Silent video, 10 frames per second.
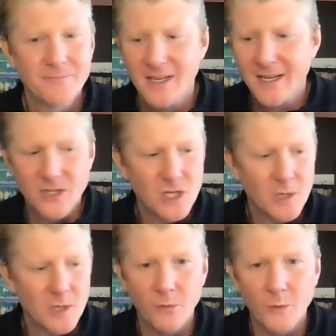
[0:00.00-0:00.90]
I got a
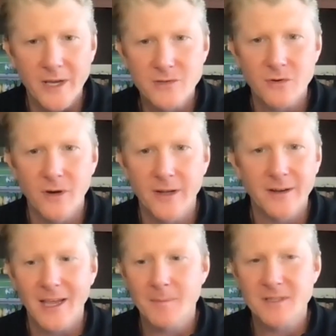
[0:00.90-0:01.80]
cheap little razor
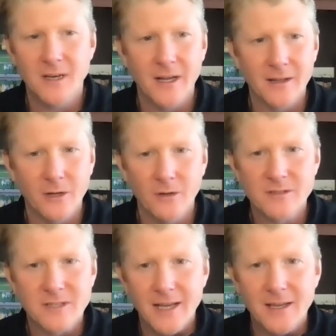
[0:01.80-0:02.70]
on Amazon, a little
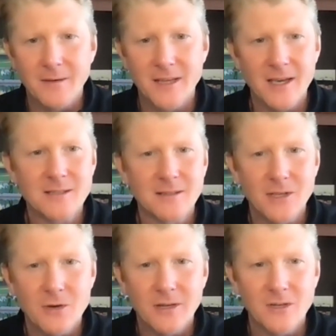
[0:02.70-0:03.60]
stand-in desk that
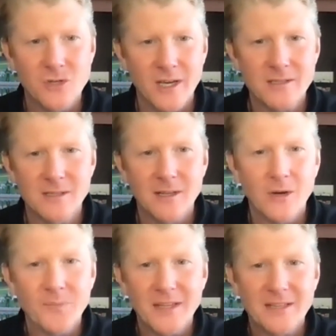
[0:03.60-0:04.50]
you can adjust,
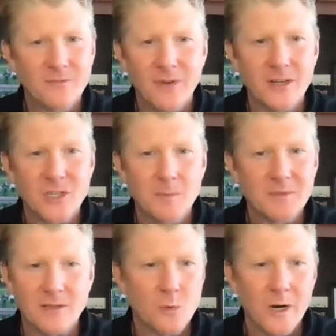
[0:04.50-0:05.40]
It's very cheap,
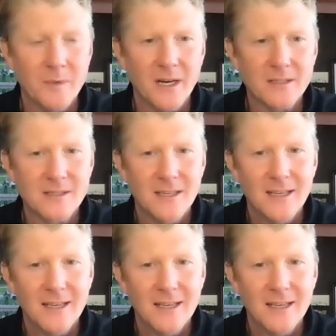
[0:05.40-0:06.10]
like $20.